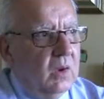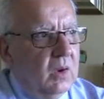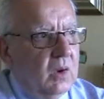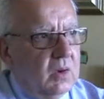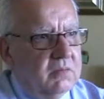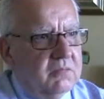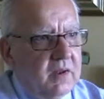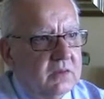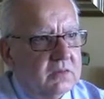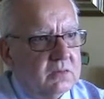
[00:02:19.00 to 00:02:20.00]
or in
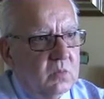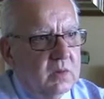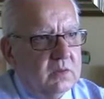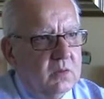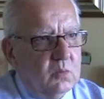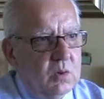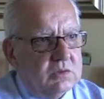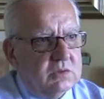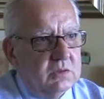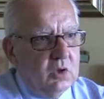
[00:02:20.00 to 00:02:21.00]
France, where there
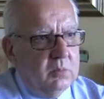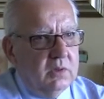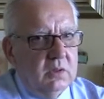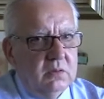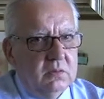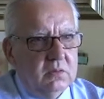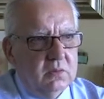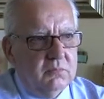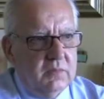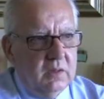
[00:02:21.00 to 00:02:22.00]
was the dominant
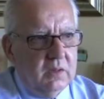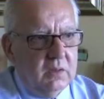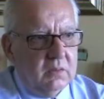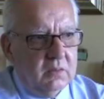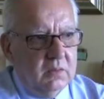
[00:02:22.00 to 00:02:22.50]
figure,